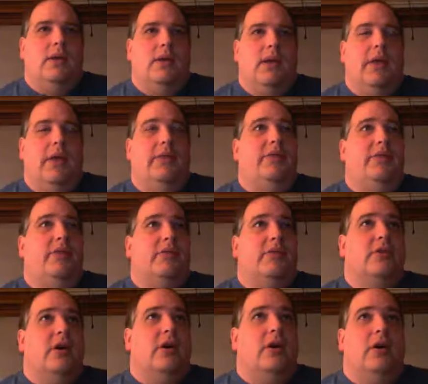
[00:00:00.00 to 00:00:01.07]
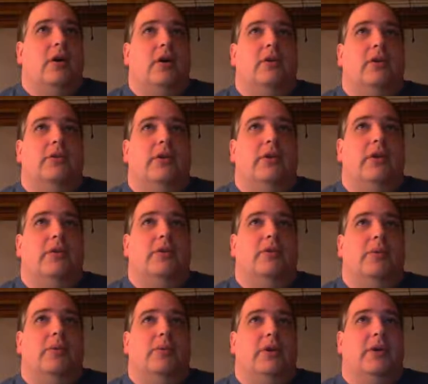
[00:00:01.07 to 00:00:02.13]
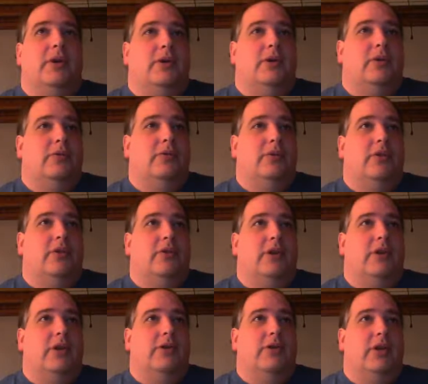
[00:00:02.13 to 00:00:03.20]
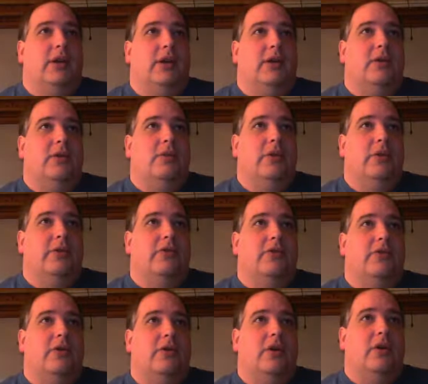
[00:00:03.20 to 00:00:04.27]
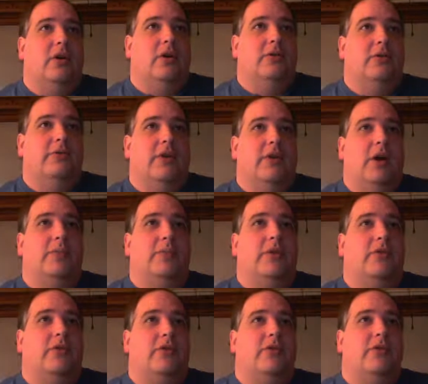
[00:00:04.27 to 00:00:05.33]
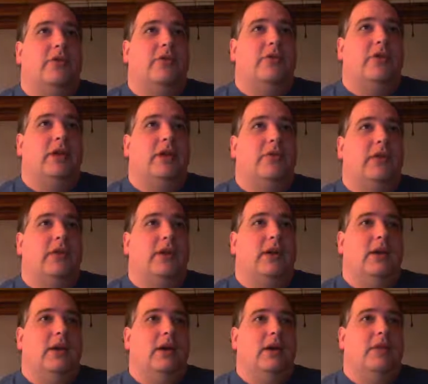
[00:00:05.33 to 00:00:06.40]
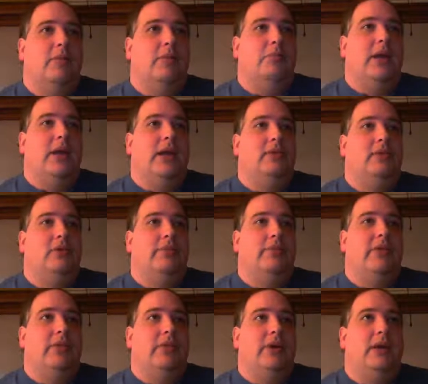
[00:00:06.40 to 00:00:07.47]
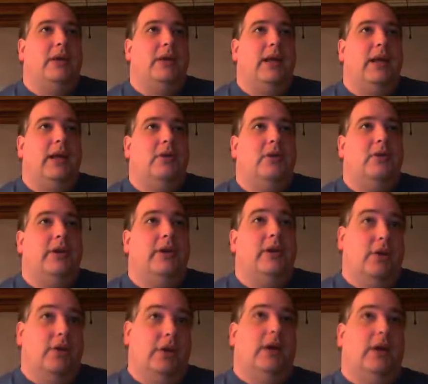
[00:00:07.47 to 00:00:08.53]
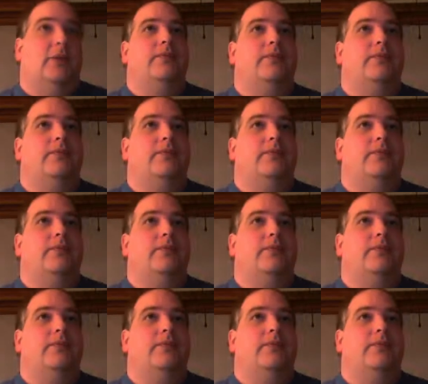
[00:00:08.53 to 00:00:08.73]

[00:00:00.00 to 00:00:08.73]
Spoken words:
And this is called, actually what we're going to do is we're also going to take where this is called from, because this is like the main loop that we need to handle here now.